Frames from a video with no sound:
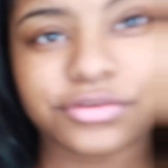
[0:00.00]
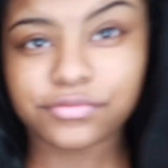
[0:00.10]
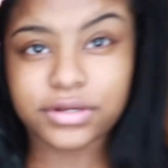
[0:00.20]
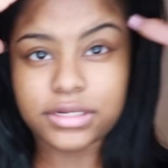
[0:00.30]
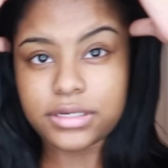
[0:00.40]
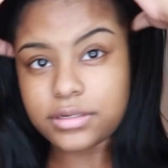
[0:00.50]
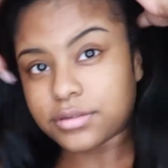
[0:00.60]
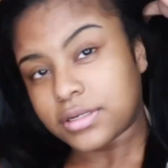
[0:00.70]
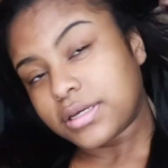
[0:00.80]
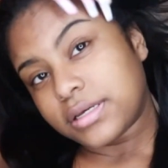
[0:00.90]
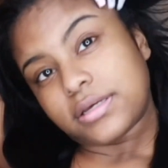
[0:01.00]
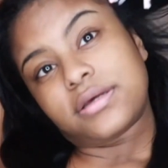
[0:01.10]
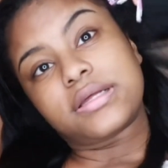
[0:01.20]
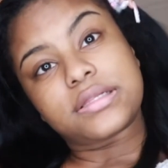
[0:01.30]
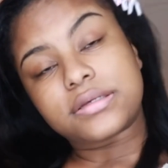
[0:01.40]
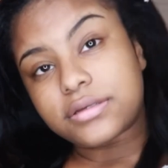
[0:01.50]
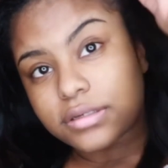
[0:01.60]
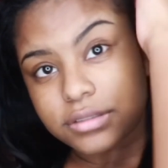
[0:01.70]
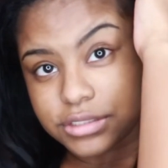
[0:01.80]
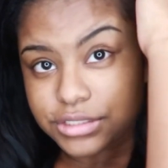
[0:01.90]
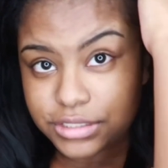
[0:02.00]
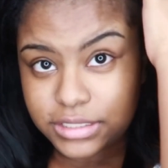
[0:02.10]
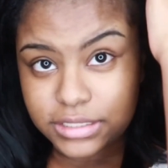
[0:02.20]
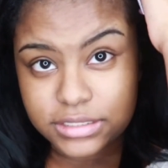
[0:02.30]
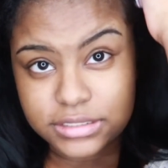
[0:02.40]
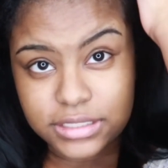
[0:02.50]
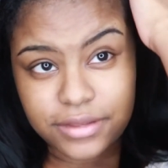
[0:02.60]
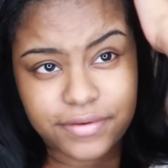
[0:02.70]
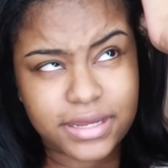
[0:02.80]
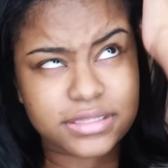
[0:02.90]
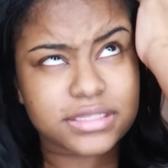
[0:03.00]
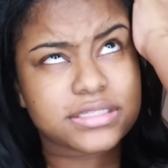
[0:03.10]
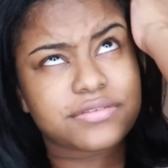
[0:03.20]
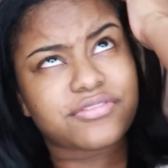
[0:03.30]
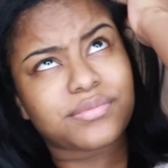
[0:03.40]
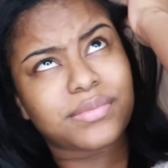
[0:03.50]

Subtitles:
right now. I'll show you guys. I've had this in for